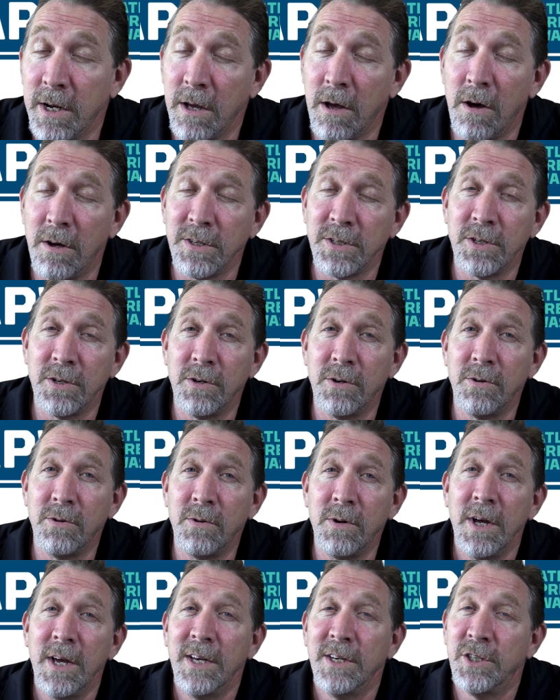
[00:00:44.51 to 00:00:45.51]
to
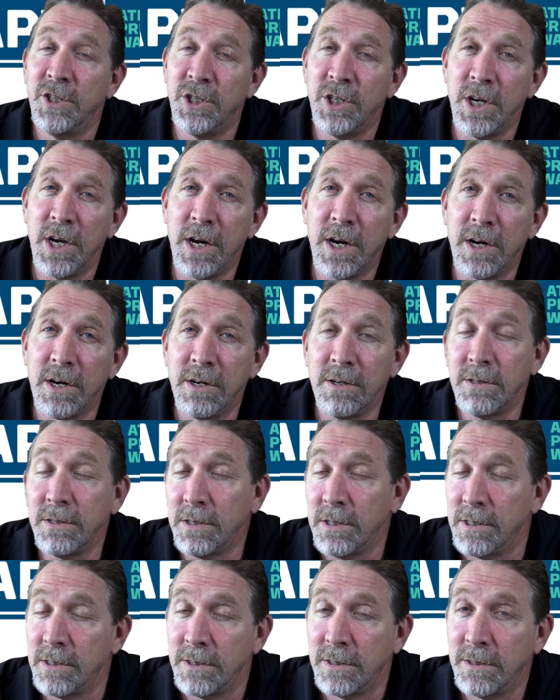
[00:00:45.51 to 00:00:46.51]
also share
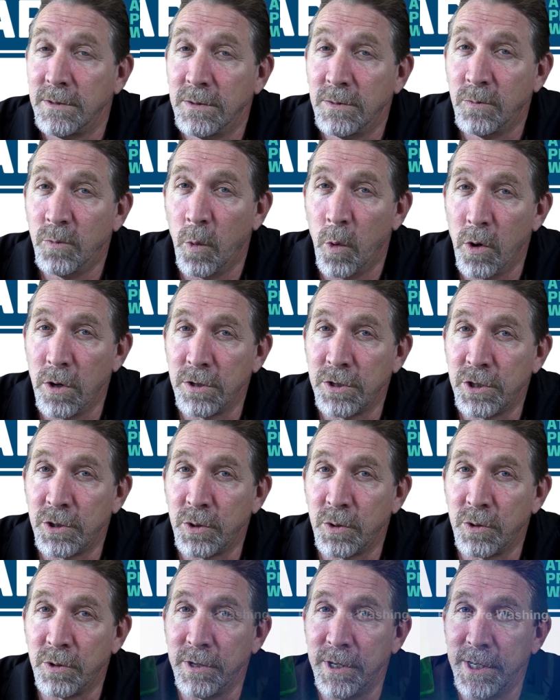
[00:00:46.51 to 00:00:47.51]
war
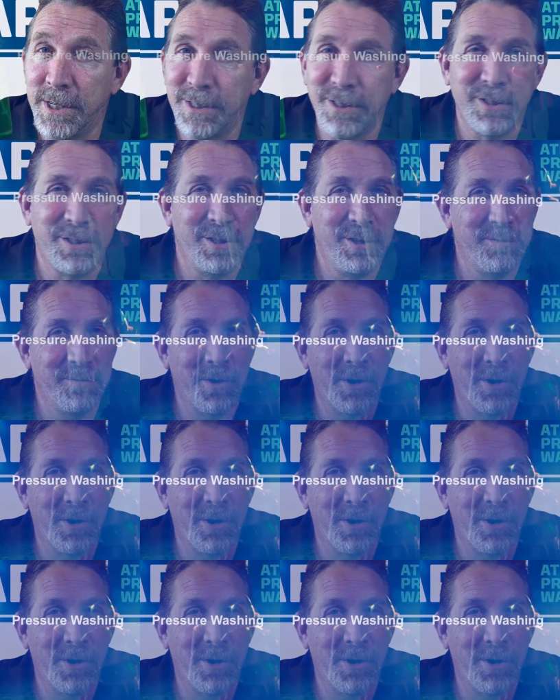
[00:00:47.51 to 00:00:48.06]
stories. You've